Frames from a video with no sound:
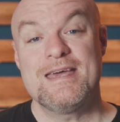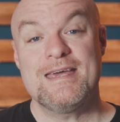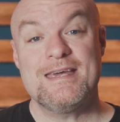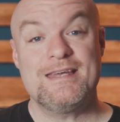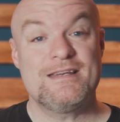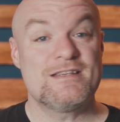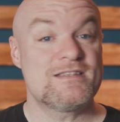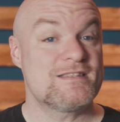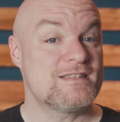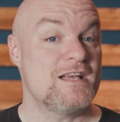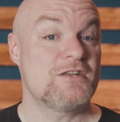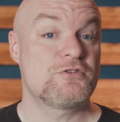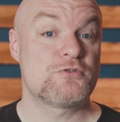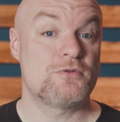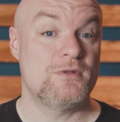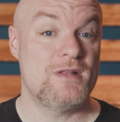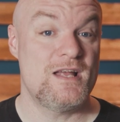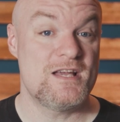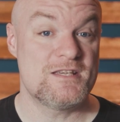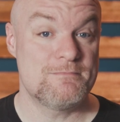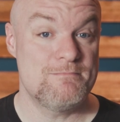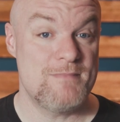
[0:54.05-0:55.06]
in a
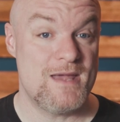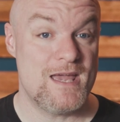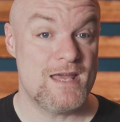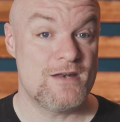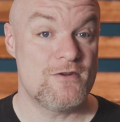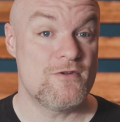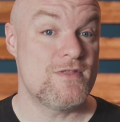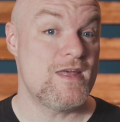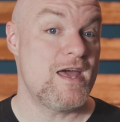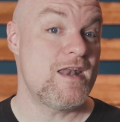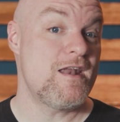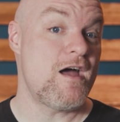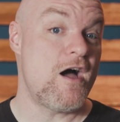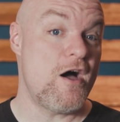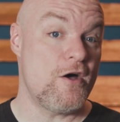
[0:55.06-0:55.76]
centralized manner that